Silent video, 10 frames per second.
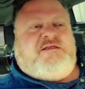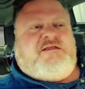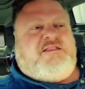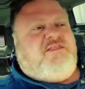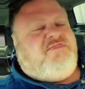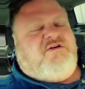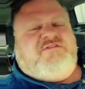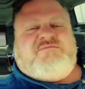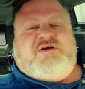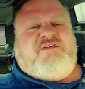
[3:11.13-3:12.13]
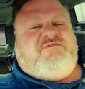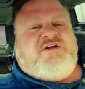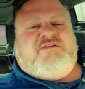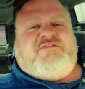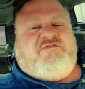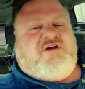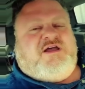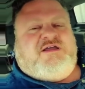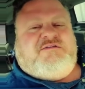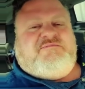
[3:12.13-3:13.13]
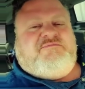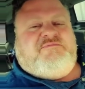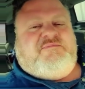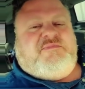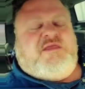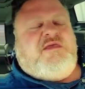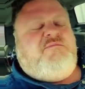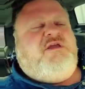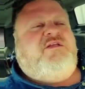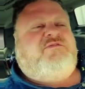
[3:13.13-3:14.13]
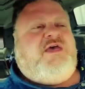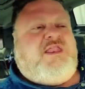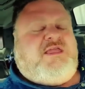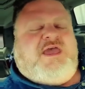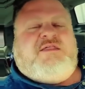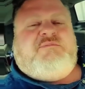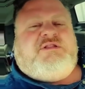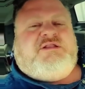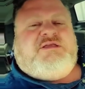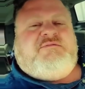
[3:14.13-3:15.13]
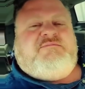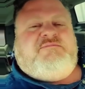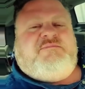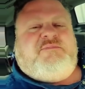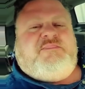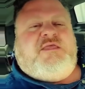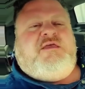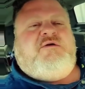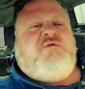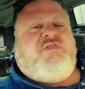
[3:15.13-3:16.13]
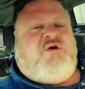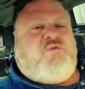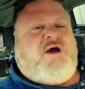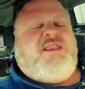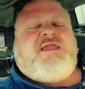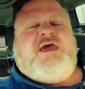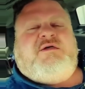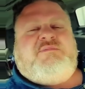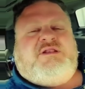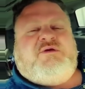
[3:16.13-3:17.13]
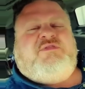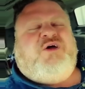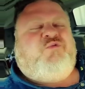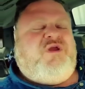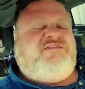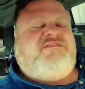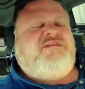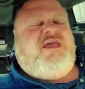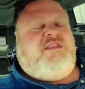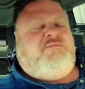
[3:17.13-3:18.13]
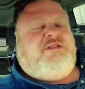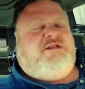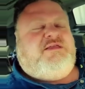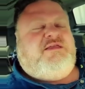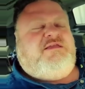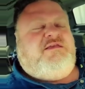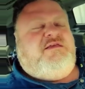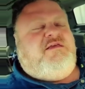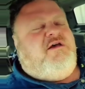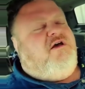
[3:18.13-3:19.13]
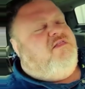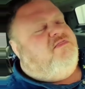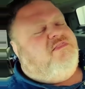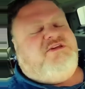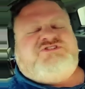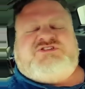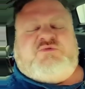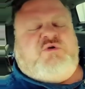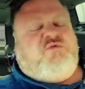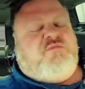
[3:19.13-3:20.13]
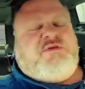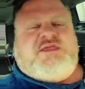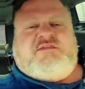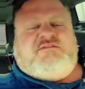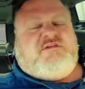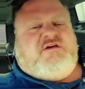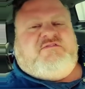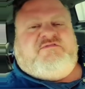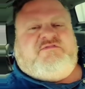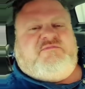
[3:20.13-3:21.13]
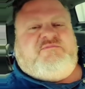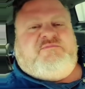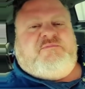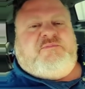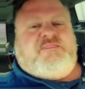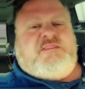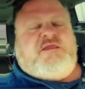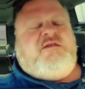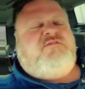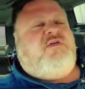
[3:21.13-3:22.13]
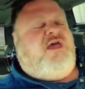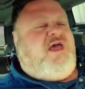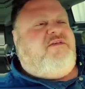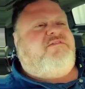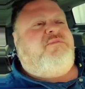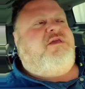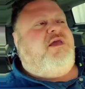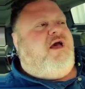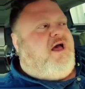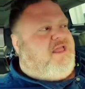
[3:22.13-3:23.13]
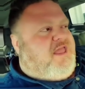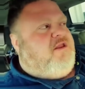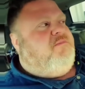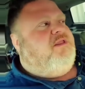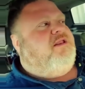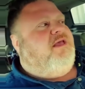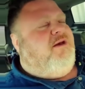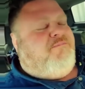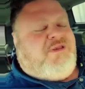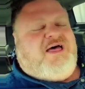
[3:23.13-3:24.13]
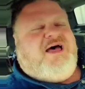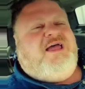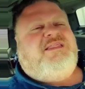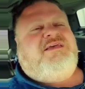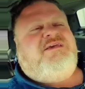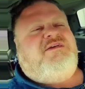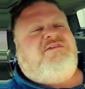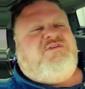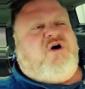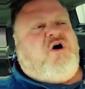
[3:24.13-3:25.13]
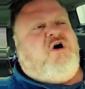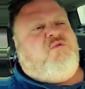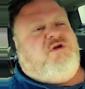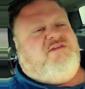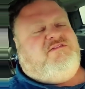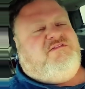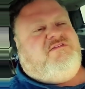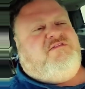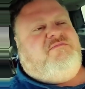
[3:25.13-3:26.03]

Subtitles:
let those motherfuckers fry. Because without accountability, without white accountability, without racist accountability, this shit will repeat itself. So there has to be accountability applied to all racists.